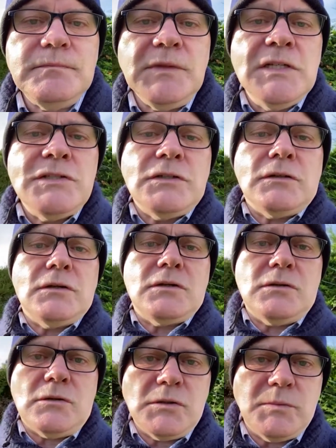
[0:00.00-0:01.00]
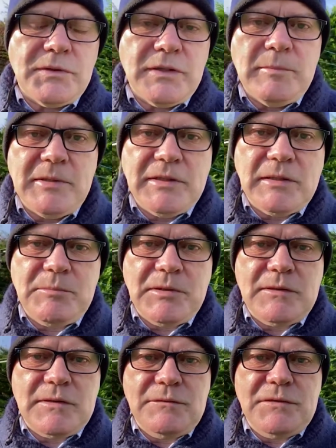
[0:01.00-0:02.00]
he struck a chord with them, I think,
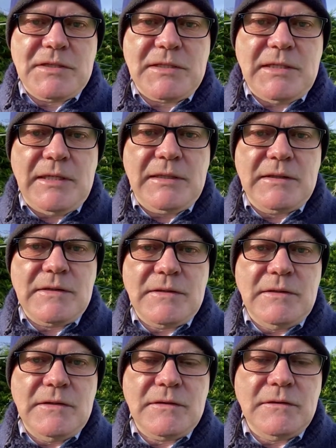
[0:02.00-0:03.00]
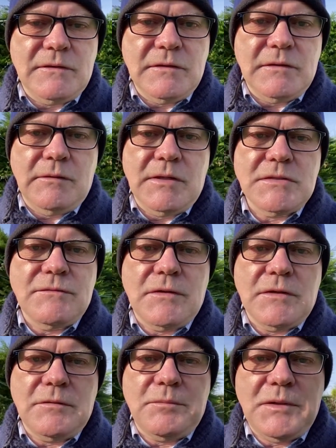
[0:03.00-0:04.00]
because of his kindness and his consideration for
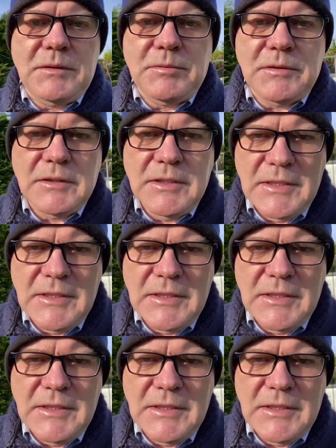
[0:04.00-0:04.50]
other people.